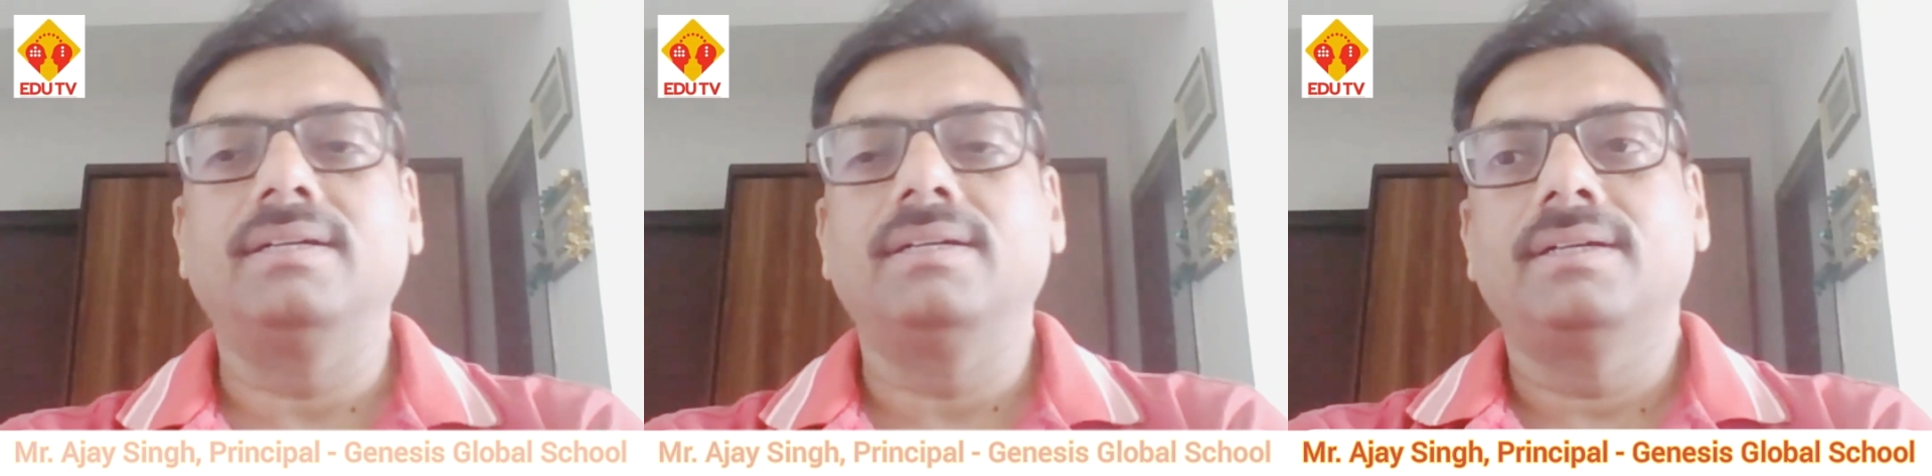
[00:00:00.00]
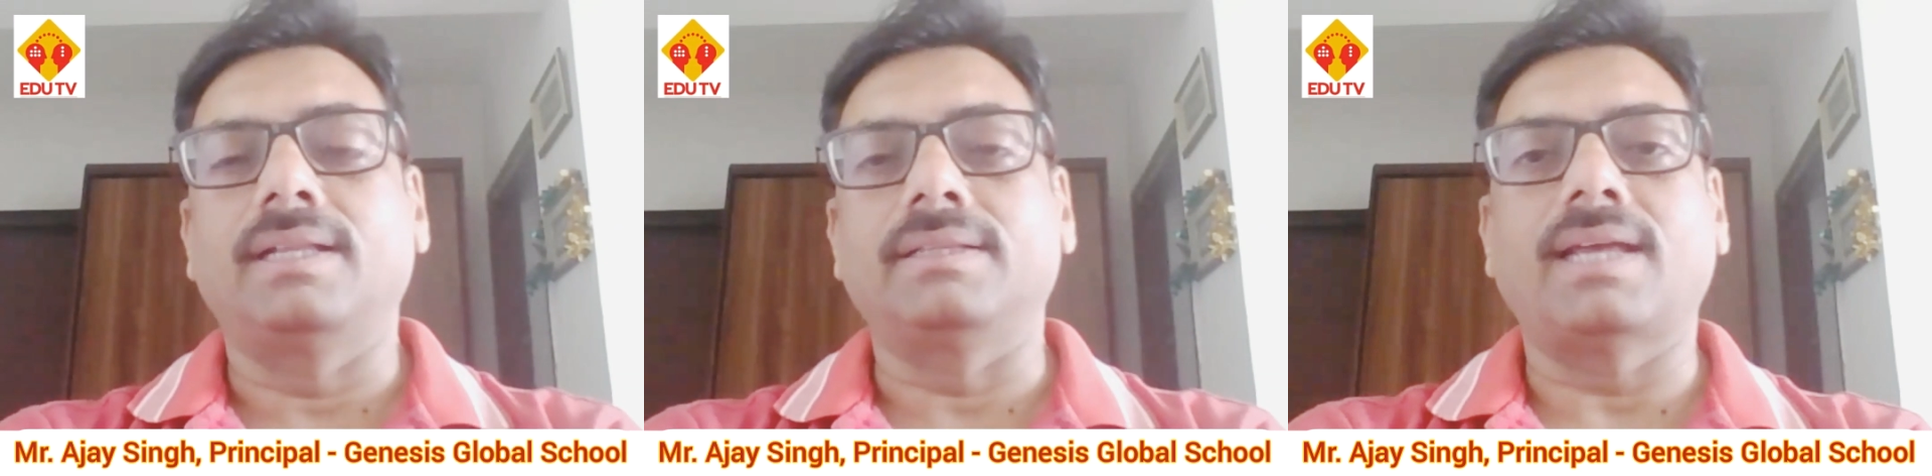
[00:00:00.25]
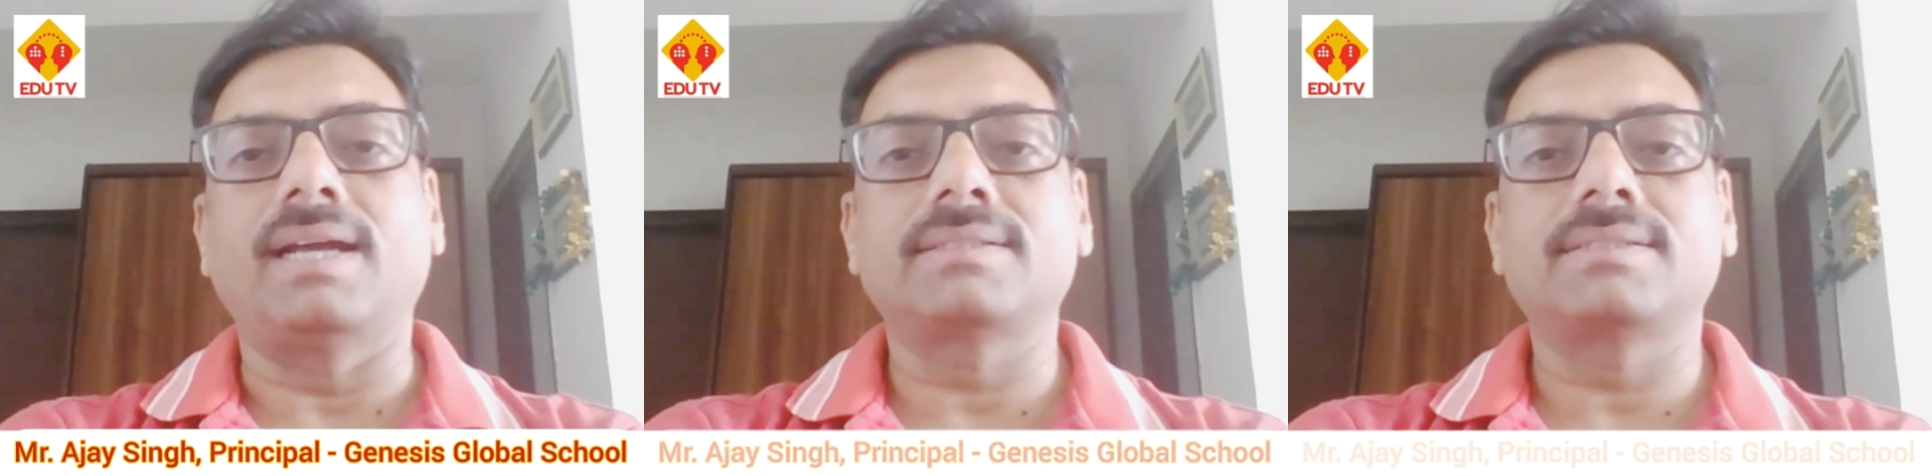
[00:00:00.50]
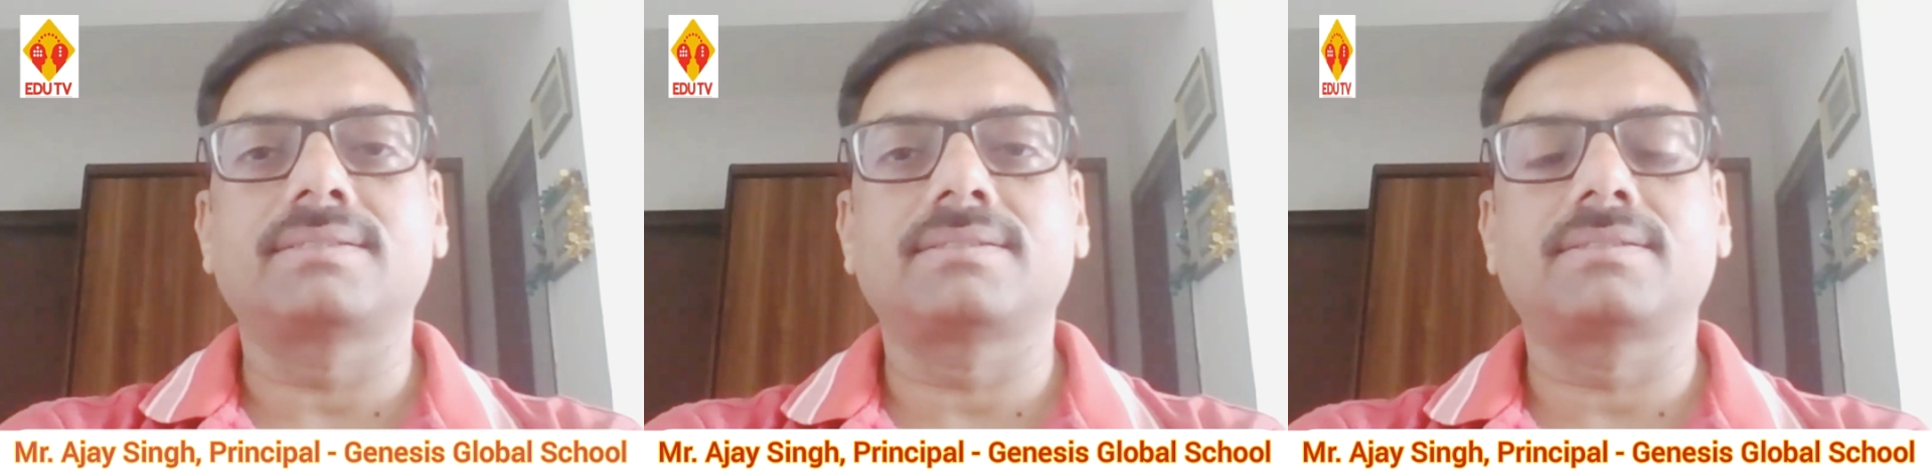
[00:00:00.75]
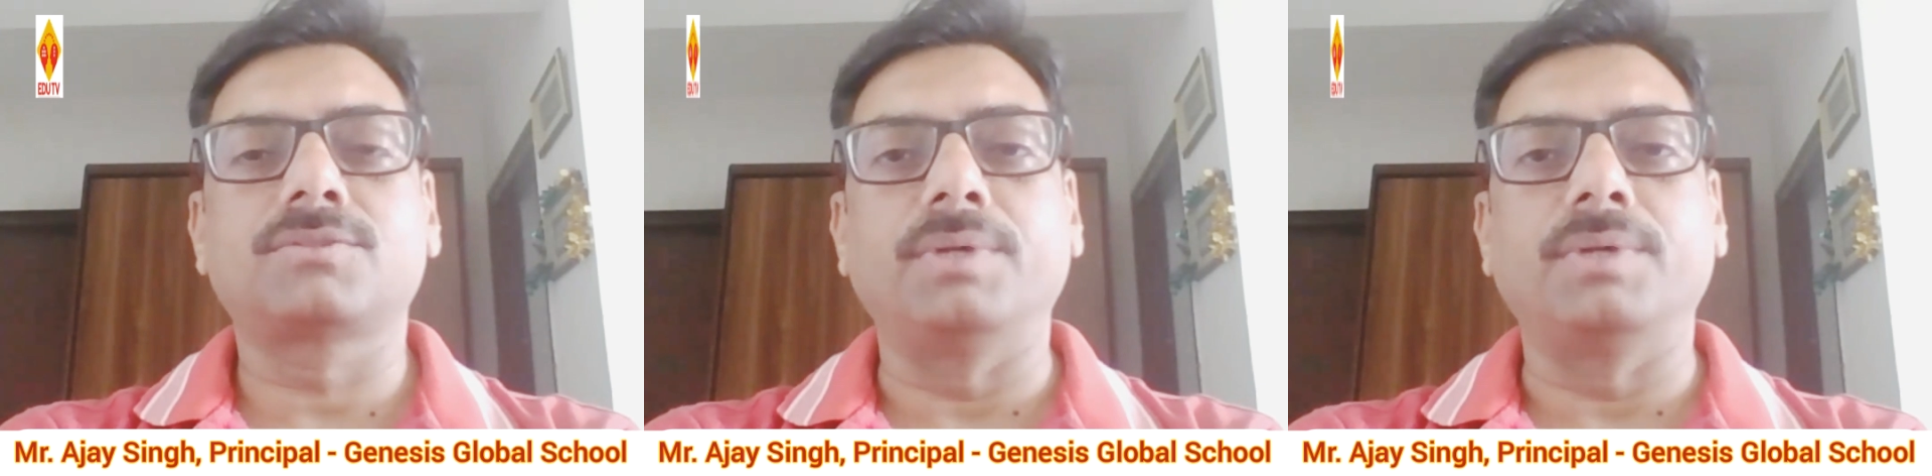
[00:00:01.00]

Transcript: And thanks to